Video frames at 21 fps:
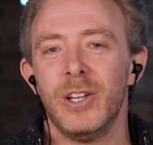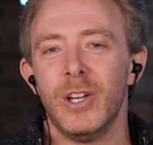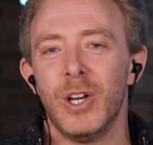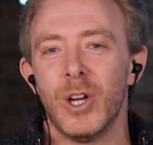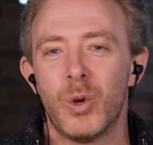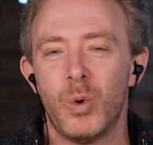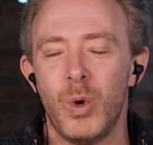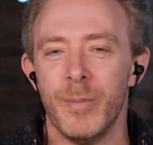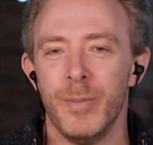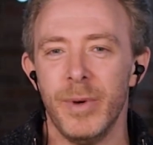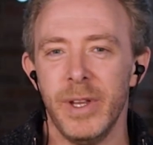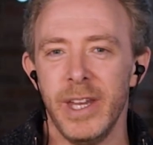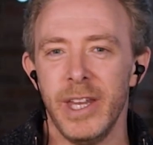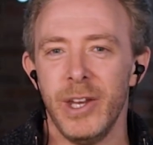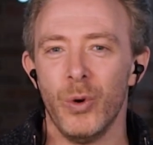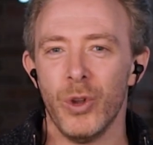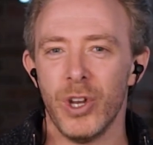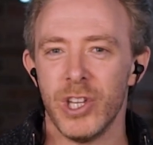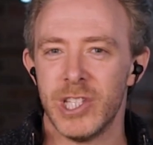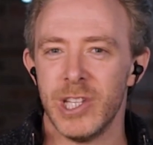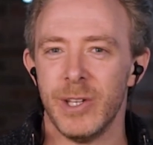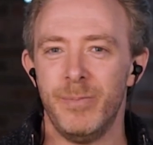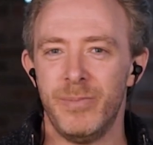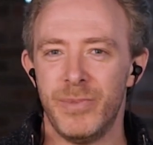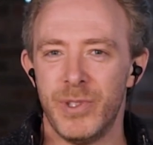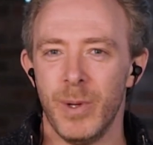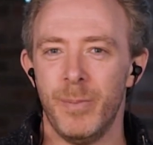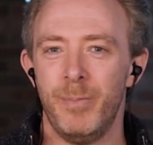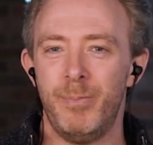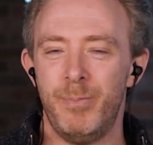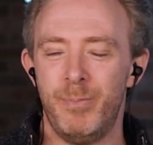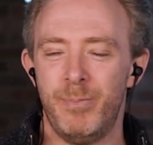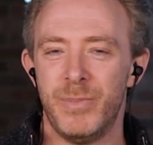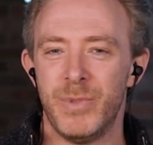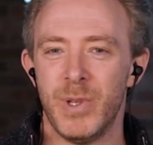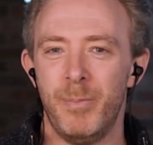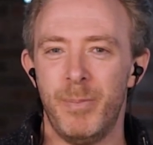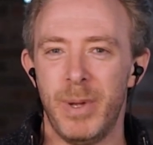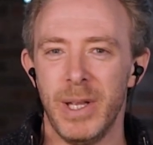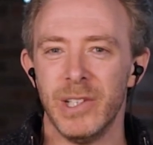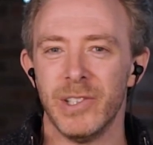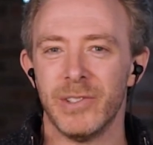equipment in order to
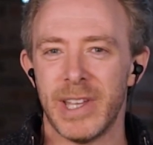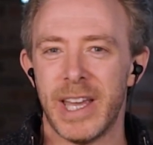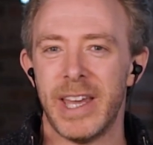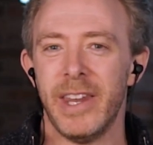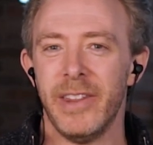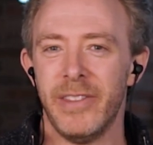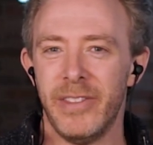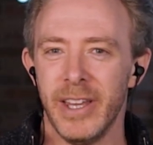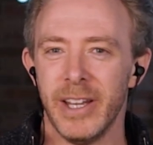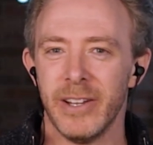build anything,